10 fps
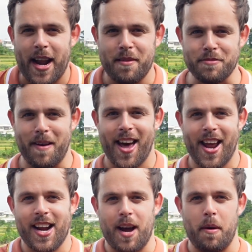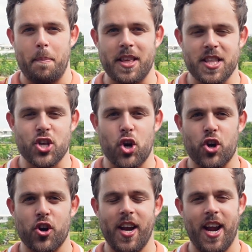name is Marek. I'm a business
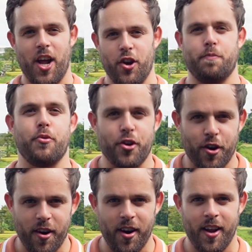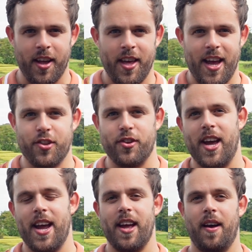owner and entrepreneur, and
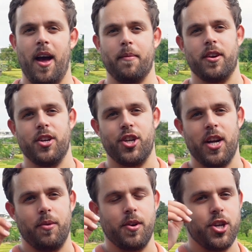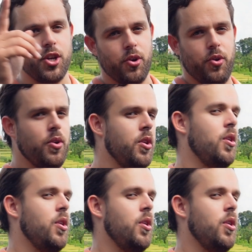today I'm gonna share with you